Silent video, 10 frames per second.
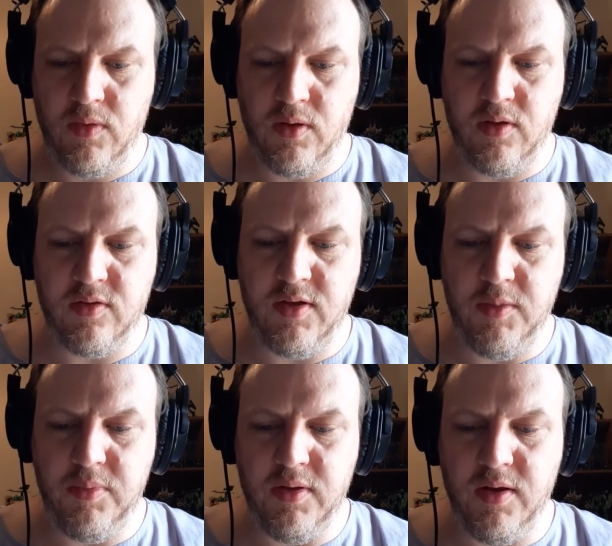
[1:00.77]
is
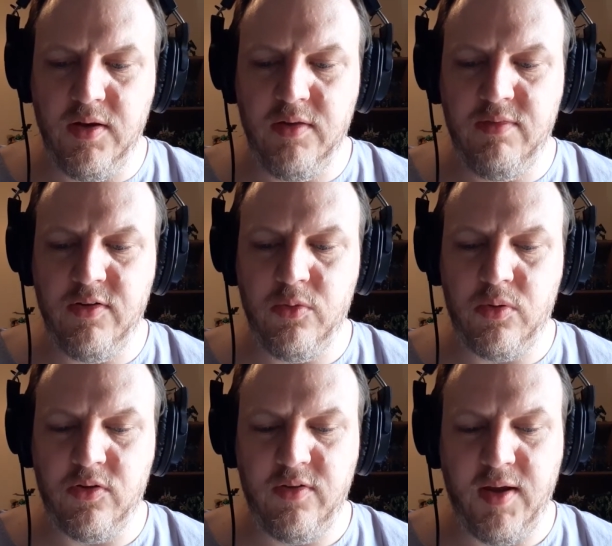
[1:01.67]
keep the individual
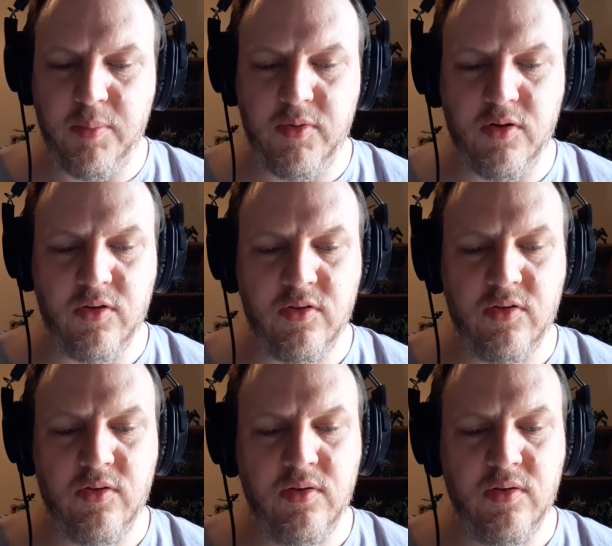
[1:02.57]
chapters